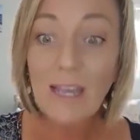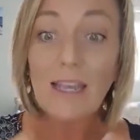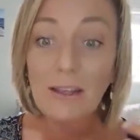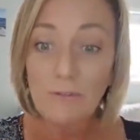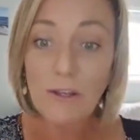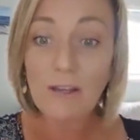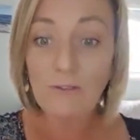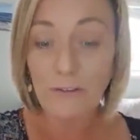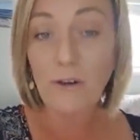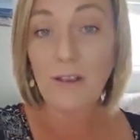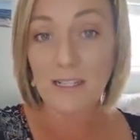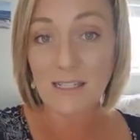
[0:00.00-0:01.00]
If you can
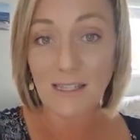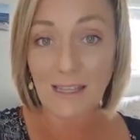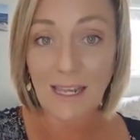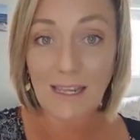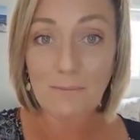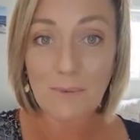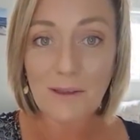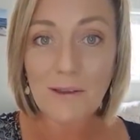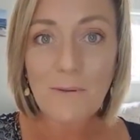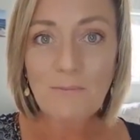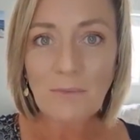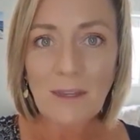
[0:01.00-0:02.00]
fall asleep,
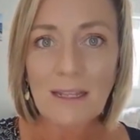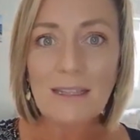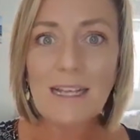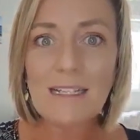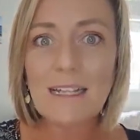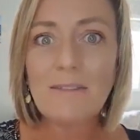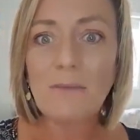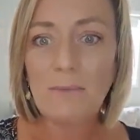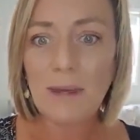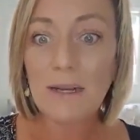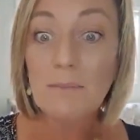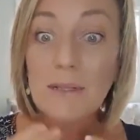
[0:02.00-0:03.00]
that's even
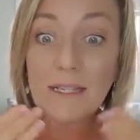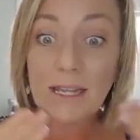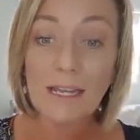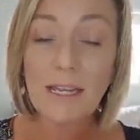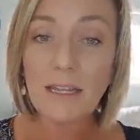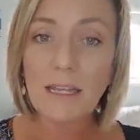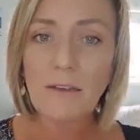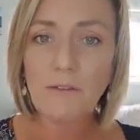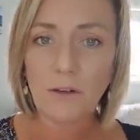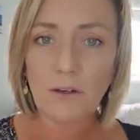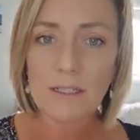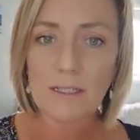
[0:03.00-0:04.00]
better, particularly if you're
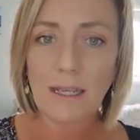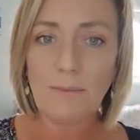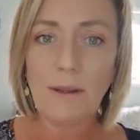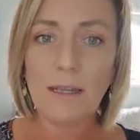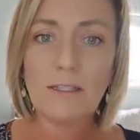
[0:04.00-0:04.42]
not sleeping.